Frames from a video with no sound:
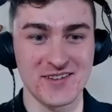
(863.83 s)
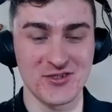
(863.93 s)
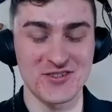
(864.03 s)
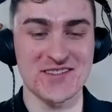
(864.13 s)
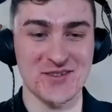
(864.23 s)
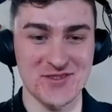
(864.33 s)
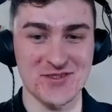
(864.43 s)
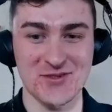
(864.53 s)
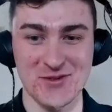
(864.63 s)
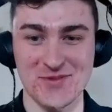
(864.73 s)
You'll stick with
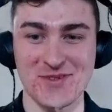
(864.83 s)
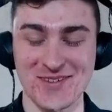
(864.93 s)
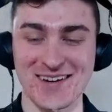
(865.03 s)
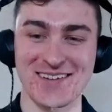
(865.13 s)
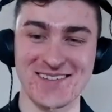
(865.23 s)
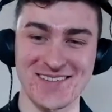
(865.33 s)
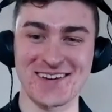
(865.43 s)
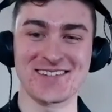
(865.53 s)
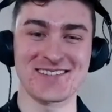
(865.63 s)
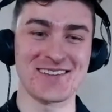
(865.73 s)
the group? Okay.
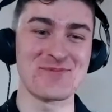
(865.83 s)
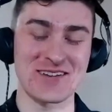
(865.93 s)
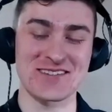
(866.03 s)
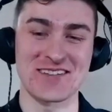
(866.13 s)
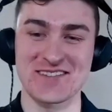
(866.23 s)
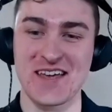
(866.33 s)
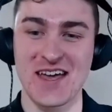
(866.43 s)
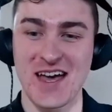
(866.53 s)
That makes sense.